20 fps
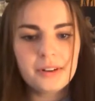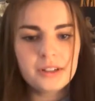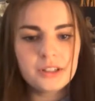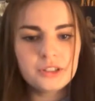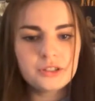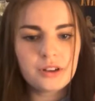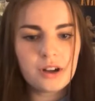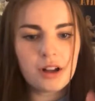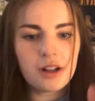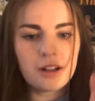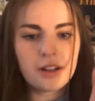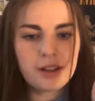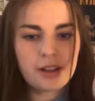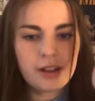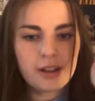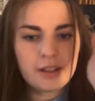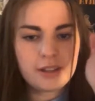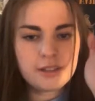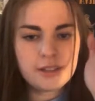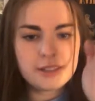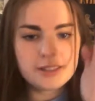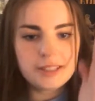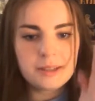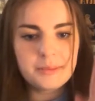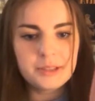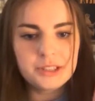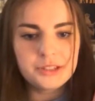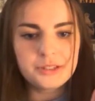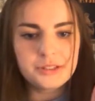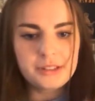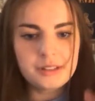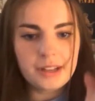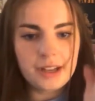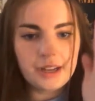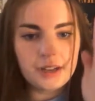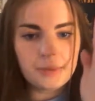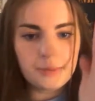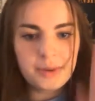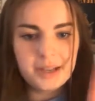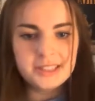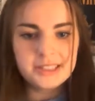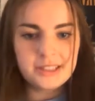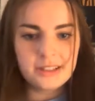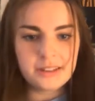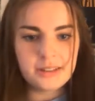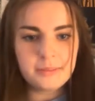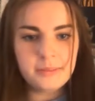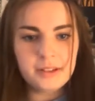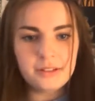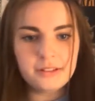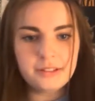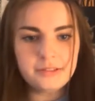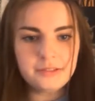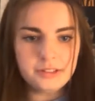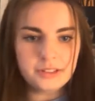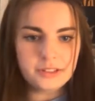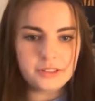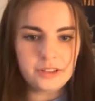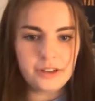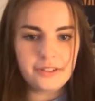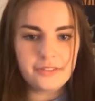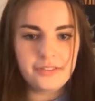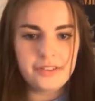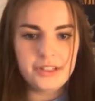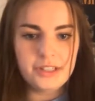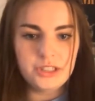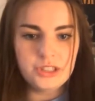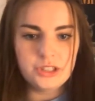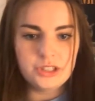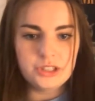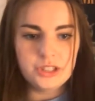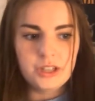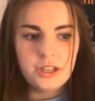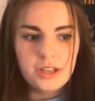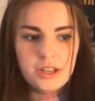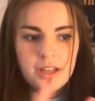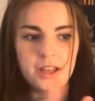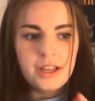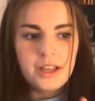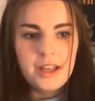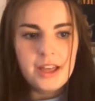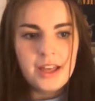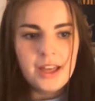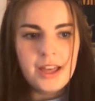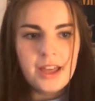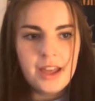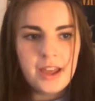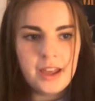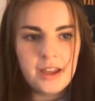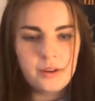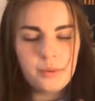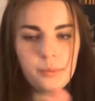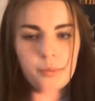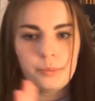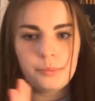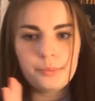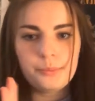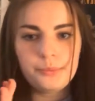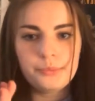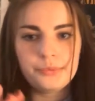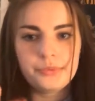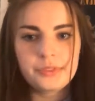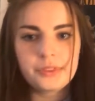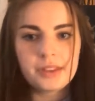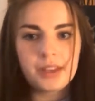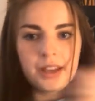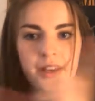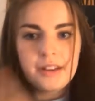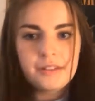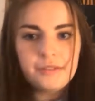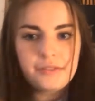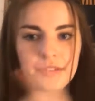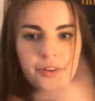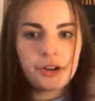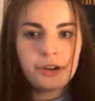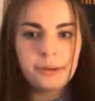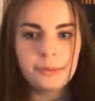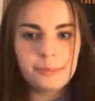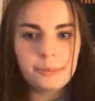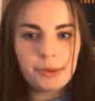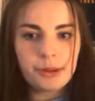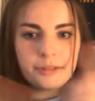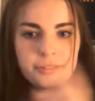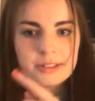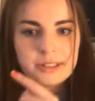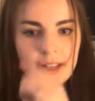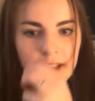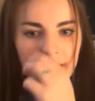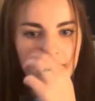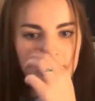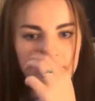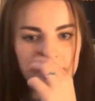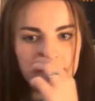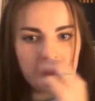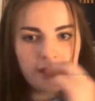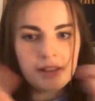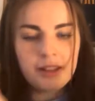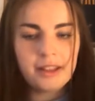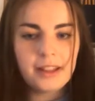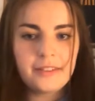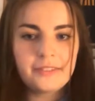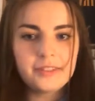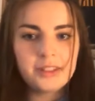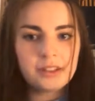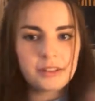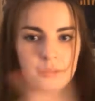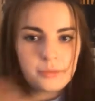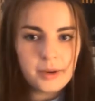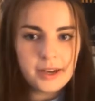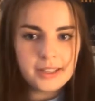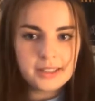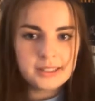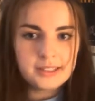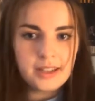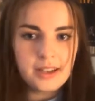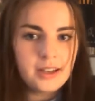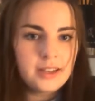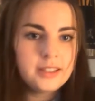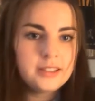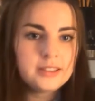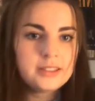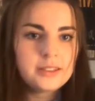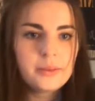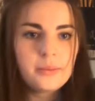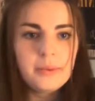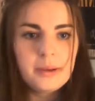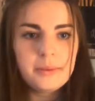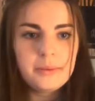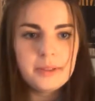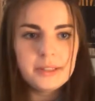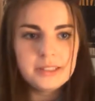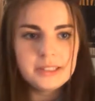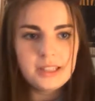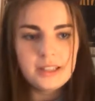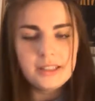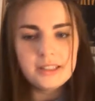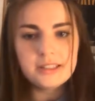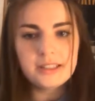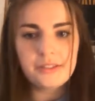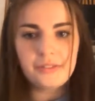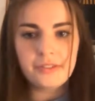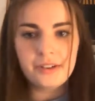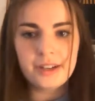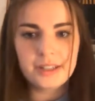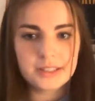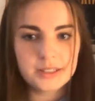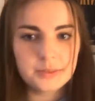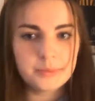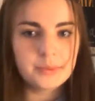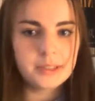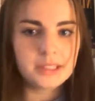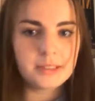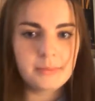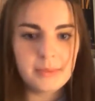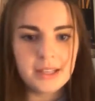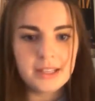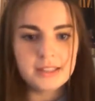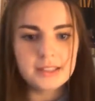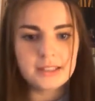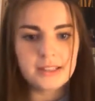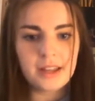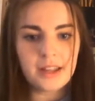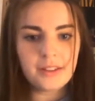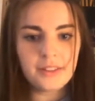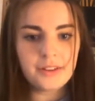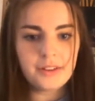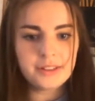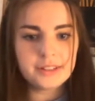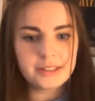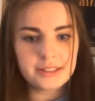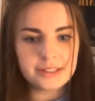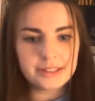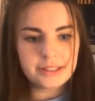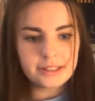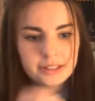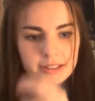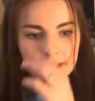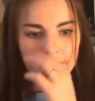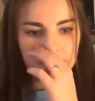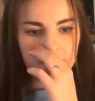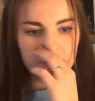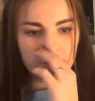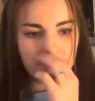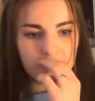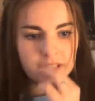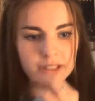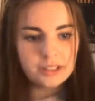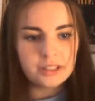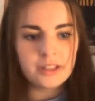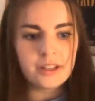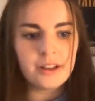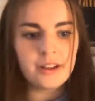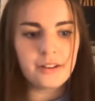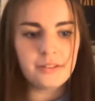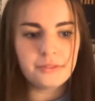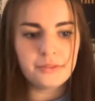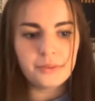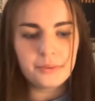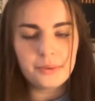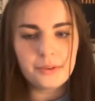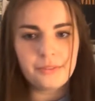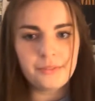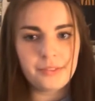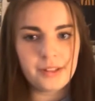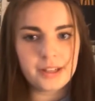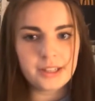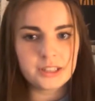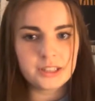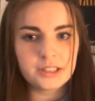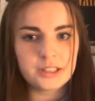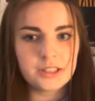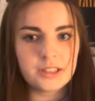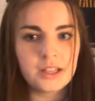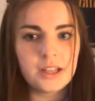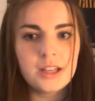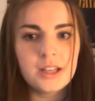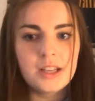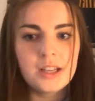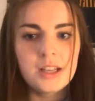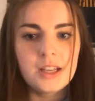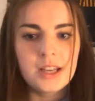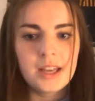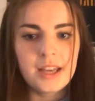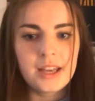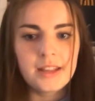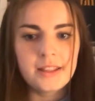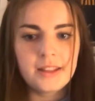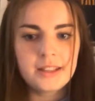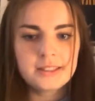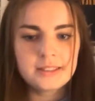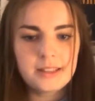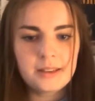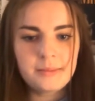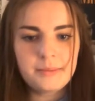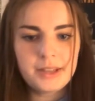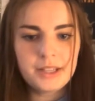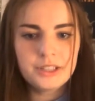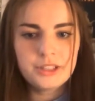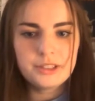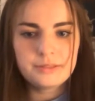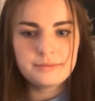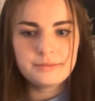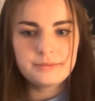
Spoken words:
to draw the symmetry line right down the middle of the starfish and invert both sides and the left and the right sides, we wouldn't tell a difference, which means that there is a clear demonstration of reflection in this image.